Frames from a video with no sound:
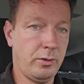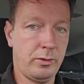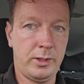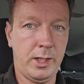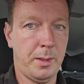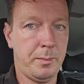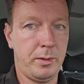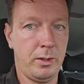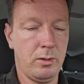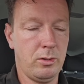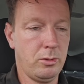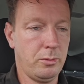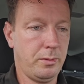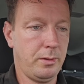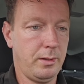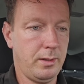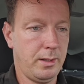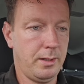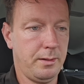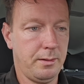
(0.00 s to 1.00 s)
I just kept the
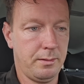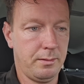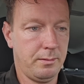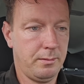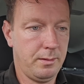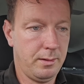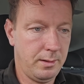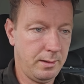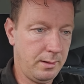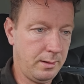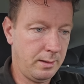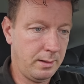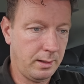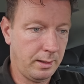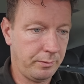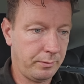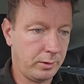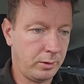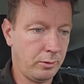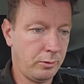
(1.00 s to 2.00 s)
old one and
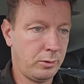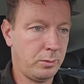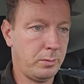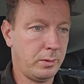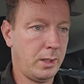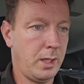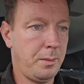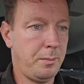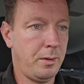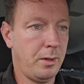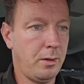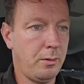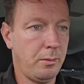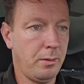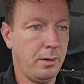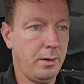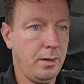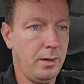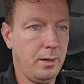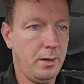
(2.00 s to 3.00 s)
left the customer keep the
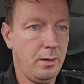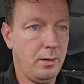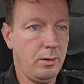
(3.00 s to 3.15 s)
other one.